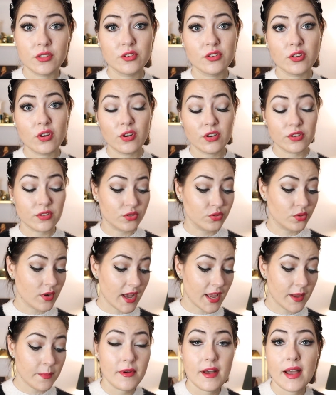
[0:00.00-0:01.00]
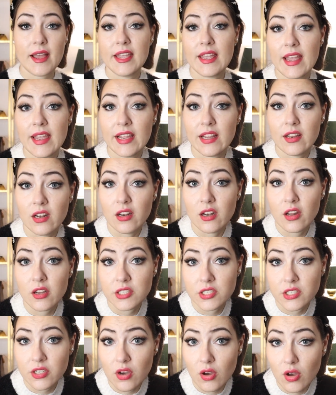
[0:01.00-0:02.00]
nor do I buy a
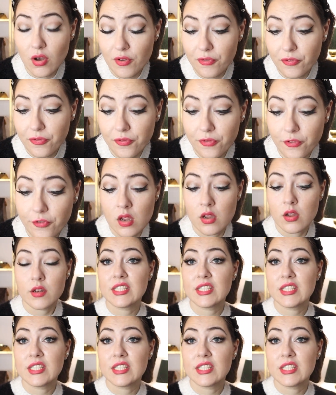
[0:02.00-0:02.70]
lot of